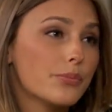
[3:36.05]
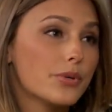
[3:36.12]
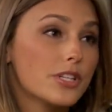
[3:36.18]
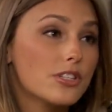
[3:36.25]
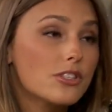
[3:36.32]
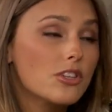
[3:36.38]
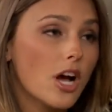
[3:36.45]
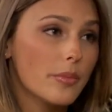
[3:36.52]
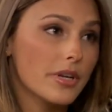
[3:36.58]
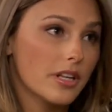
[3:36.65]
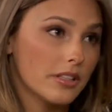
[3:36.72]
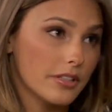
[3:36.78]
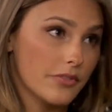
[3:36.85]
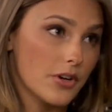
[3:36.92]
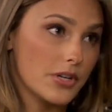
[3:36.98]

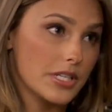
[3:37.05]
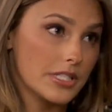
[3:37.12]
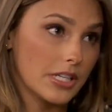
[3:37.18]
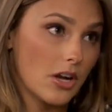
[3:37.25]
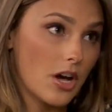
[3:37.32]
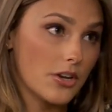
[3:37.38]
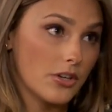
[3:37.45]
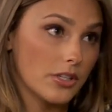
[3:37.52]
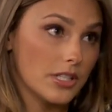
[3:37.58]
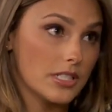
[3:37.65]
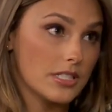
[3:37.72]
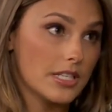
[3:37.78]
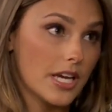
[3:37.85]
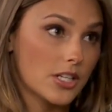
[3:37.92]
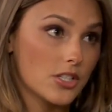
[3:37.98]
predominantly focusing on early
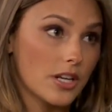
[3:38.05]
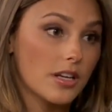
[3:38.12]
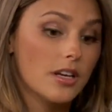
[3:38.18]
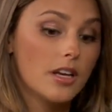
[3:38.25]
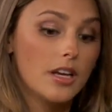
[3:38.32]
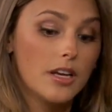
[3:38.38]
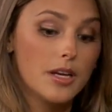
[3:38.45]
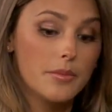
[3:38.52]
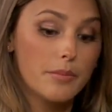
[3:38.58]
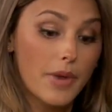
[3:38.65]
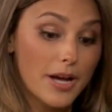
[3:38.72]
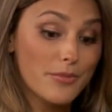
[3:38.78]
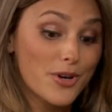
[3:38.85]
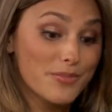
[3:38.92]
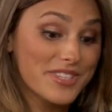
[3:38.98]
detection.
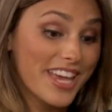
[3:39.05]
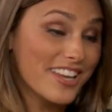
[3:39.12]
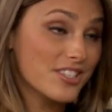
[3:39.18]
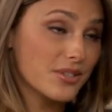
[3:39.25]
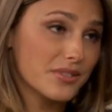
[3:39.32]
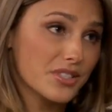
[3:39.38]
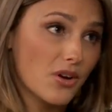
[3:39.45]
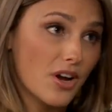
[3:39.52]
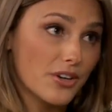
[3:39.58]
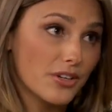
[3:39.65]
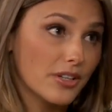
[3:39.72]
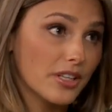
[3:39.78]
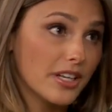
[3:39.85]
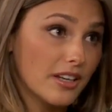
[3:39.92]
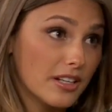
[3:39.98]
My mom's cancer was caught
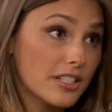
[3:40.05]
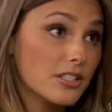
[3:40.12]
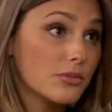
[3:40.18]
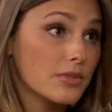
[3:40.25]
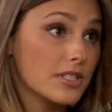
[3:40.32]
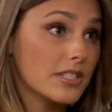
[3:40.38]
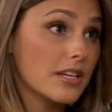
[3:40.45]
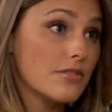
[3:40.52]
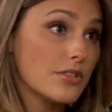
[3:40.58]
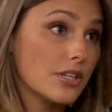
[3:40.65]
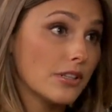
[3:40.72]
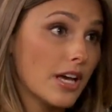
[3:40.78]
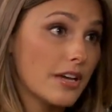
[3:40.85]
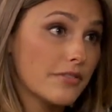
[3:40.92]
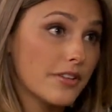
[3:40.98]
early, and it is what saved her
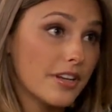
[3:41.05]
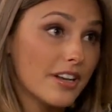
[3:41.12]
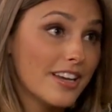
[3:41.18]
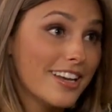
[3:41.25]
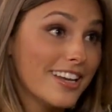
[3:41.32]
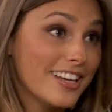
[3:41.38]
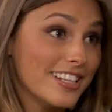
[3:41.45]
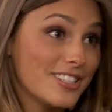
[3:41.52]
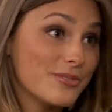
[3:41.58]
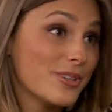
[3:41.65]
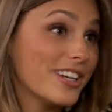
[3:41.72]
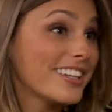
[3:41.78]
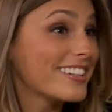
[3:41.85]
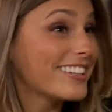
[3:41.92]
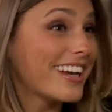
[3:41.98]
life, and it's
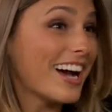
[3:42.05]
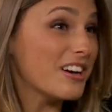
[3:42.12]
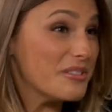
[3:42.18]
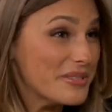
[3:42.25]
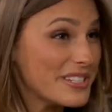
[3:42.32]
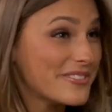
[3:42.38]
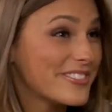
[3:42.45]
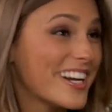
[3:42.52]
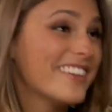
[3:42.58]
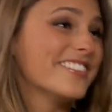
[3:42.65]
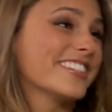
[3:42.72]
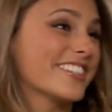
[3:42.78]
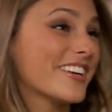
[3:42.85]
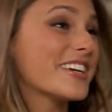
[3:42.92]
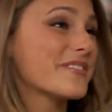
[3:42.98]
what I will be
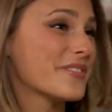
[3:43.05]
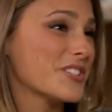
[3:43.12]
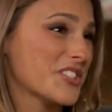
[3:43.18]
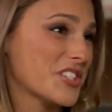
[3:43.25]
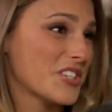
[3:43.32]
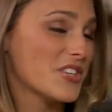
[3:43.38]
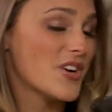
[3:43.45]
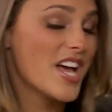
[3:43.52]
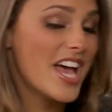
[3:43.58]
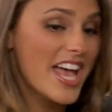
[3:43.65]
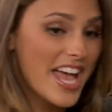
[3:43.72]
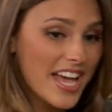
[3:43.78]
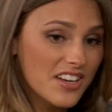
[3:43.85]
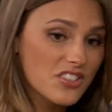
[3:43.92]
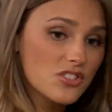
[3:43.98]
forever grateful to.
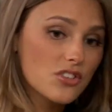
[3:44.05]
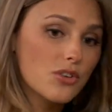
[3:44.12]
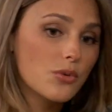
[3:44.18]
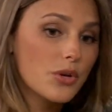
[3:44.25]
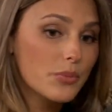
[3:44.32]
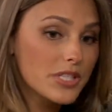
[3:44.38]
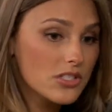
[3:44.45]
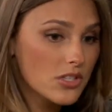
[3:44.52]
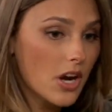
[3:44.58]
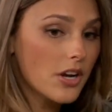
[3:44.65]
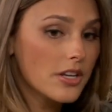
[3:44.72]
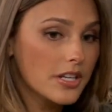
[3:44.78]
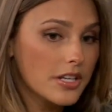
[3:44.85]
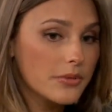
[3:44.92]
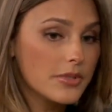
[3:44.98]
And so when we
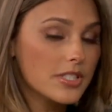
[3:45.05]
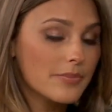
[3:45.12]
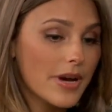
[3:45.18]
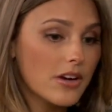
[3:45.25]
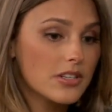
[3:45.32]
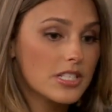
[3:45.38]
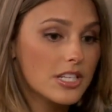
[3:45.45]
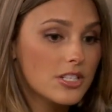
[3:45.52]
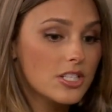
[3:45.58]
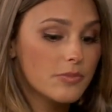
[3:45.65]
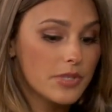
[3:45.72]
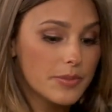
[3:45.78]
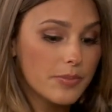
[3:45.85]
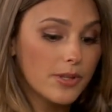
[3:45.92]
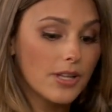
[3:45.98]
started, it was about teaching
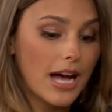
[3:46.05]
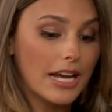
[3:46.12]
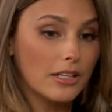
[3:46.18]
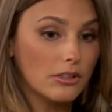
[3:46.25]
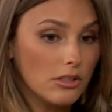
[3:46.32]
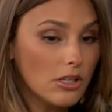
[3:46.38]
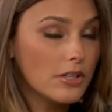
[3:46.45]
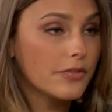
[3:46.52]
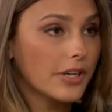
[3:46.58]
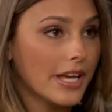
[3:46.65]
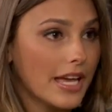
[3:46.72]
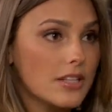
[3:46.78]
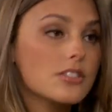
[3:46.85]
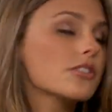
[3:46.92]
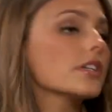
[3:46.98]
people how to look for
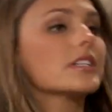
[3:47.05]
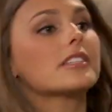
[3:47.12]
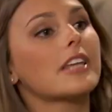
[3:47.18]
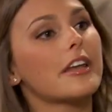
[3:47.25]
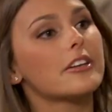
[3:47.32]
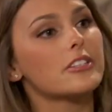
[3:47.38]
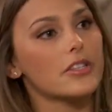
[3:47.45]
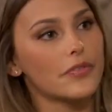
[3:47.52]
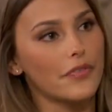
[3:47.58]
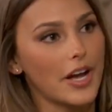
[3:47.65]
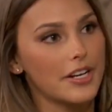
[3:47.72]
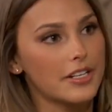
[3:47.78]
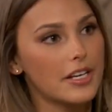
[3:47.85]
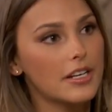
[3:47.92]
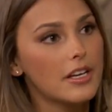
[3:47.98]
cancer instead of just
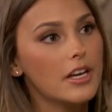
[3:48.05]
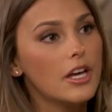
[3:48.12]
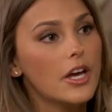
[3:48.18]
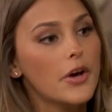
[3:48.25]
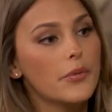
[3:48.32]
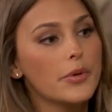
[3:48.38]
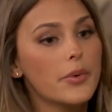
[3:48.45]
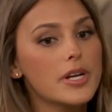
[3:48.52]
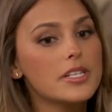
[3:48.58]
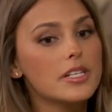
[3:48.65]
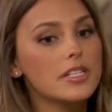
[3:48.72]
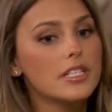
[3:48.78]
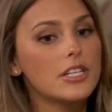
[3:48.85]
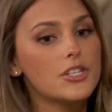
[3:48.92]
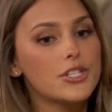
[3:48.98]
find it. We wanted
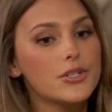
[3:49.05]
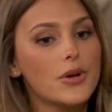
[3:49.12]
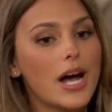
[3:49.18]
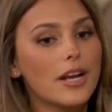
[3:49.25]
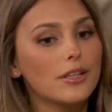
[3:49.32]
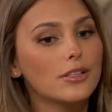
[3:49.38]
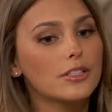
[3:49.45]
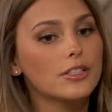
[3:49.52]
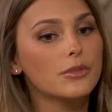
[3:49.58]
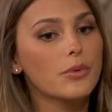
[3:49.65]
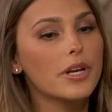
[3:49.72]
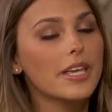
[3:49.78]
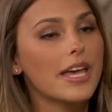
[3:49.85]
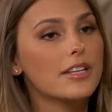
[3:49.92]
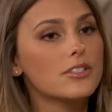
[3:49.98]
to teach you how to learn
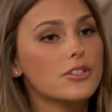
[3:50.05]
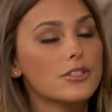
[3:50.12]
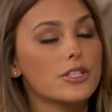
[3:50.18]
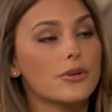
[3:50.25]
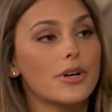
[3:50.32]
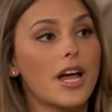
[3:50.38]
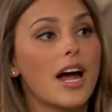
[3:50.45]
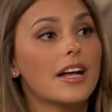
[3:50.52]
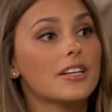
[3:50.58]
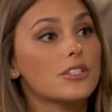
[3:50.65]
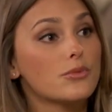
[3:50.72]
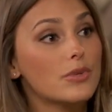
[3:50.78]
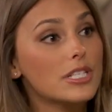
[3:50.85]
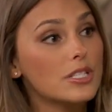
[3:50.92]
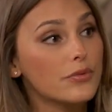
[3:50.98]
what cancers you're at
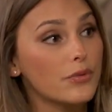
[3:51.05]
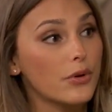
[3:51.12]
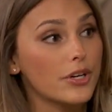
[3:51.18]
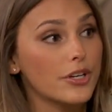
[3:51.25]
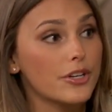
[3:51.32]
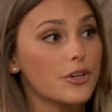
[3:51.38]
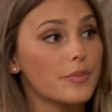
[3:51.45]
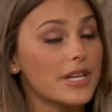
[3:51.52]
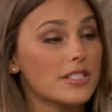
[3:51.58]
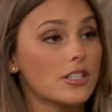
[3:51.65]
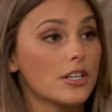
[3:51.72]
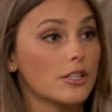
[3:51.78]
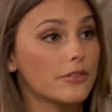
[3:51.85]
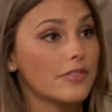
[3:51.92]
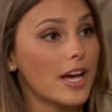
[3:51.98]
highest risk for, based
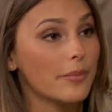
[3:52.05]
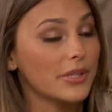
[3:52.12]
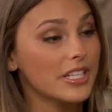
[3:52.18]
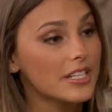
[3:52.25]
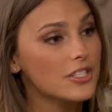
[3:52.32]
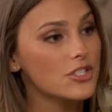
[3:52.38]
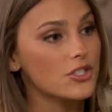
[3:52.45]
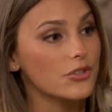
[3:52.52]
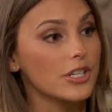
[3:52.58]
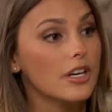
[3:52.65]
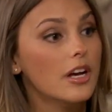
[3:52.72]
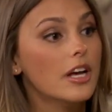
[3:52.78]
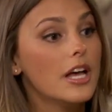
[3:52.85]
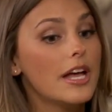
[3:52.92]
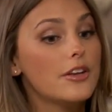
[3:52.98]
on your family history,
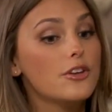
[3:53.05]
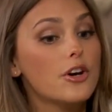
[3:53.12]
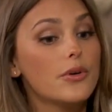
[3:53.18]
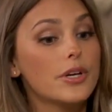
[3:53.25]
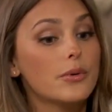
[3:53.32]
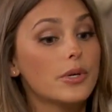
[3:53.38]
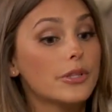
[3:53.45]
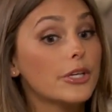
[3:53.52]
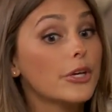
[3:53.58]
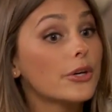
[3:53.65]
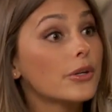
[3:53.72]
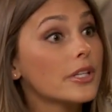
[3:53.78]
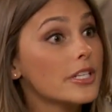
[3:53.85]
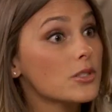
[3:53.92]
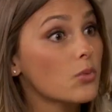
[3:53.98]
knowing what the
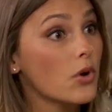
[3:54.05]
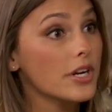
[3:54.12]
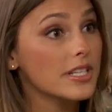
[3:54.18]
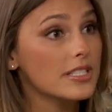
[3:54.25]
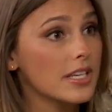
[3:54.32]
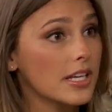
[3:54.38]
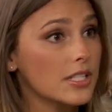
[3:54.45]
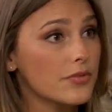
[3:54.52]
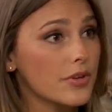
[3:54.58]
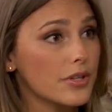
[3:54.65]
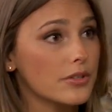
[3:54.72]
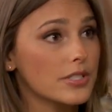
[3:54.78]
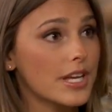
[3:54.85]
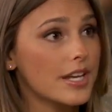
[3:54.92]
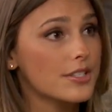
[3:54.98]
earliest warning signs for
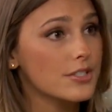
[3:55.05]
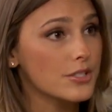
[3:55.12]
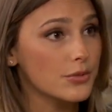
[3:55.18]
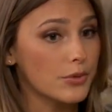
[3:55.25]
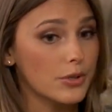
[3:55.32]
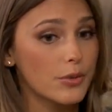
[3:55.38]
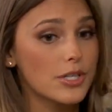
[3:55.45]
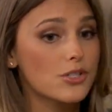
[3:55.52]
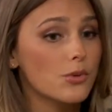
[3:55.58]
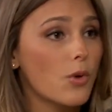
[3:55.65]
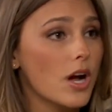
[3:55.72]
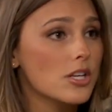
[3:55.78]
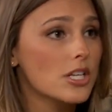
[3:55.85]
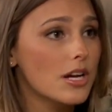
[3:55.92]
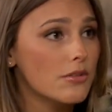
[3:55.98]
those cancers were, what to
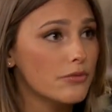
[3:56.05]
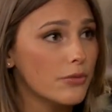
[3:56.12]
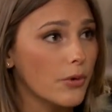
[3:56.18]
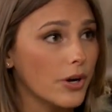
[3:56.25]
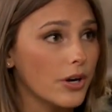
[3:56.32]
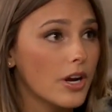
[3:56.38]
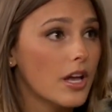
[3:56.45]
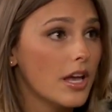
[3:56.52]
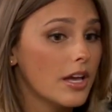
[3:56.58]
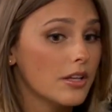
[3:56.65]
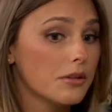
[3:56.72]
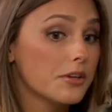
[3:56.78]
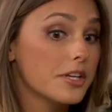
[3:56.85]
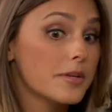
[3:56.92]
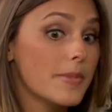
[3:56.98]
watch out for,
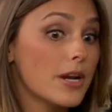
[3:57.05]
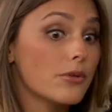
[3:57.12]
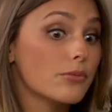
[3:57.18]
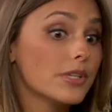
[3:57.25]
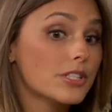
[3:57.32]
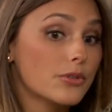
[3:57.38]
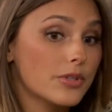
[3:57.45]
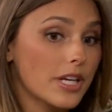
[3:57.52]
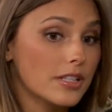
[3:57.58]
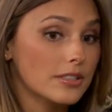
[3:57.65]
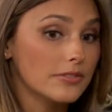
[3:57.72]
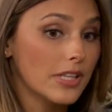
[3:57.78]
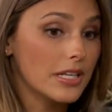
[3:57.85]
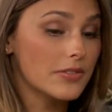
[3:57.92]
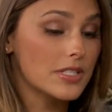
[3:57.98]
learning about a risk-reductive
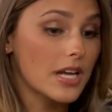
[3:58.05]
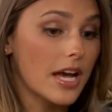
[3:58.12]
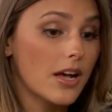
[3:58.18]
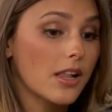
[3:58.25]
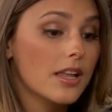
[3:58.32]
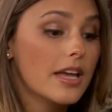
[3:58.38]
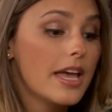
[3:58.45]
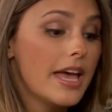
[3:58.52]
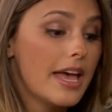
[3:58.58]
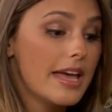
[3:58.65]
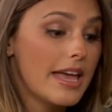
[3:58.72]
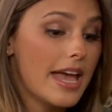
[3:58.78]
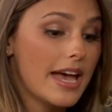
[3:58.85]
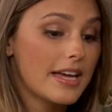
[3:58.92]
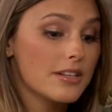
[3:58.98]
lifestyle.
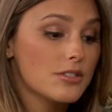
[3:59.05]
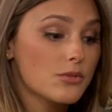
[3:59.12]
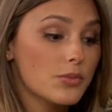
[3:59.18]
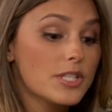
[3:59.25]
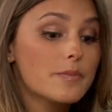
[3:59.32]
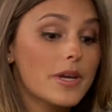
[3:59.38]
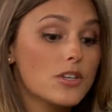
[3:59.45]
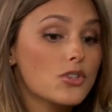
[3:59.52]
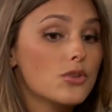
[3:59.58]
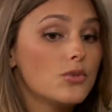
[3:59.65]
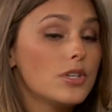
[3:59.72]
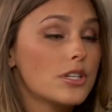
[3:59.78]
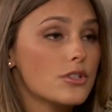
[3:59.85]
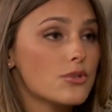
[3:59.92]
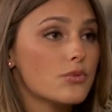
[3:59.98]
And we spent 2
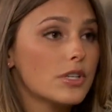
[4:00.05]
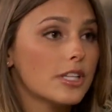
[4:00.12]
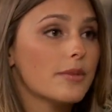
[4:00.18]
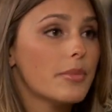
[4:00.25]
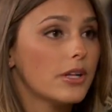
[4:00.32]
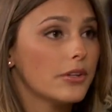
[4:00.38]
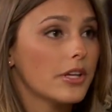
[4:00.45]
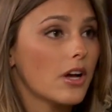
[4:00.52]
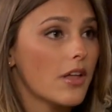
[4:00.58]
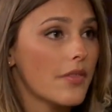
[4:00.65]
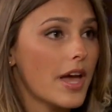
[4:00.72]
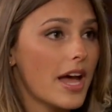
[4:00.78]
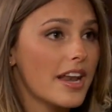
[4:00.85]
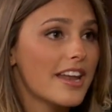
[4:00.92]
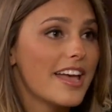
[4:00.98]
years really building on
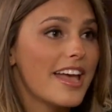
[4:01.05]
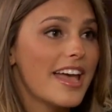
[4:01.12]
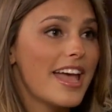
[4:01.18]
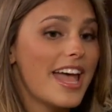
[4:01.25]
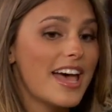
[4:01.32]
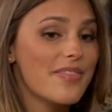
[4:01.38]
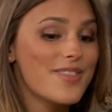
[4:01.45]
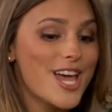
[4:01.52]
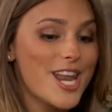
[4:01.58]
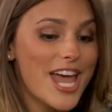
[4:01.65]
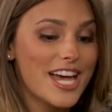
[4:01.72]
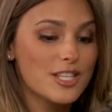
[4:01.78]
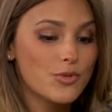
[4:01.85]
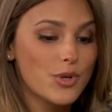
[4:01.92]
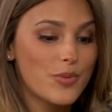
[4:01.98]
that. And then
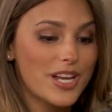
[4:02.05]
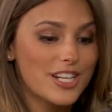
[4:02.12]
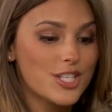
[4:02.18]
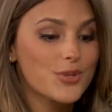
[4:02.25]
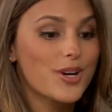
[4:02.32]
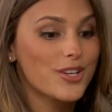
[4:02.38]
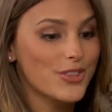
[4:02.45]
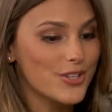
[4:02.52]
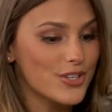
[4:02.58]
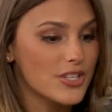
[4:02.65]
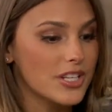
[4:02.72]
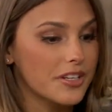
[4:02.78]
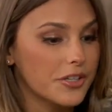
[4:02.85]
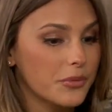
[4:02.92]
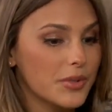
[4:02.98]
as we went into our 3rd
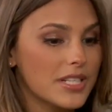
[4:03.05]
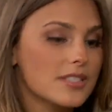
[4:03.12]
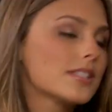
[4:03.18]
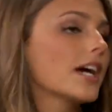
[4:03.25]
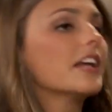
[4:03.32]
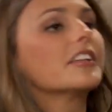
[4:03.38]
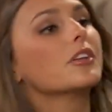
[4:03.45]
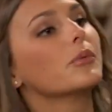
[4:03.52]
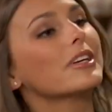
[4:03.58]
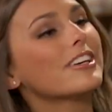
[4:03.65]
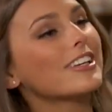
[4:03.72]
year, we decided that we